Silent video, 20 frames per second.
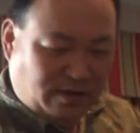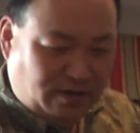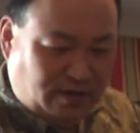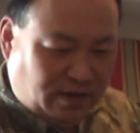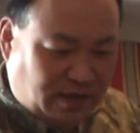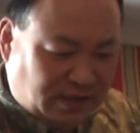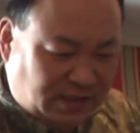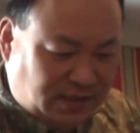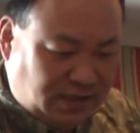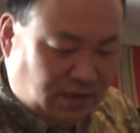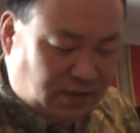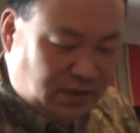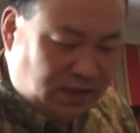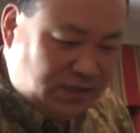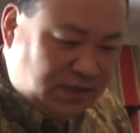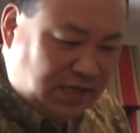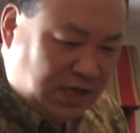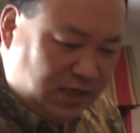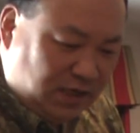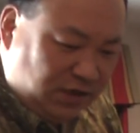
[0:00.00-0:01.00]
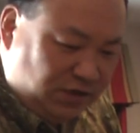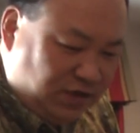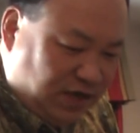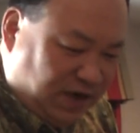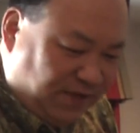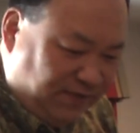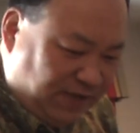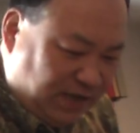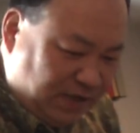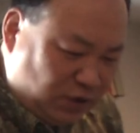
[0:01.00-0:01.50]
You can see on the standard
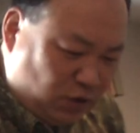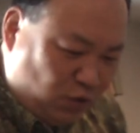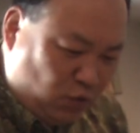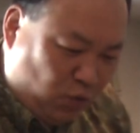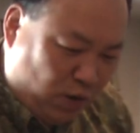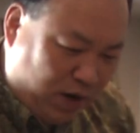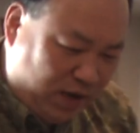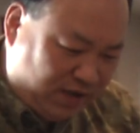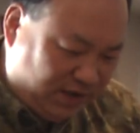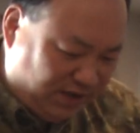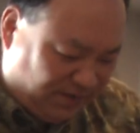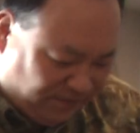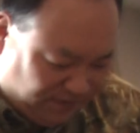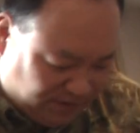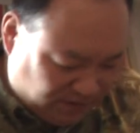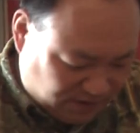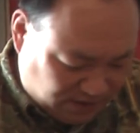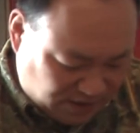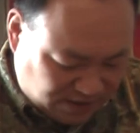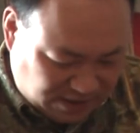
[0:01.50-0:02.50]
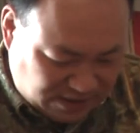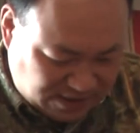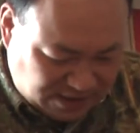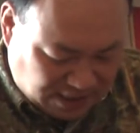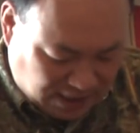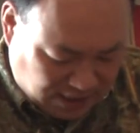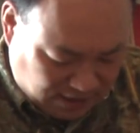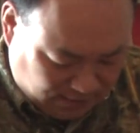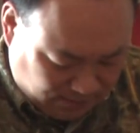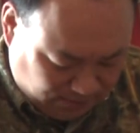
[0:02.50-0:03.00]
shaft that's quite different on the
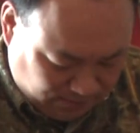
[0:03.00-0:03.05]
design.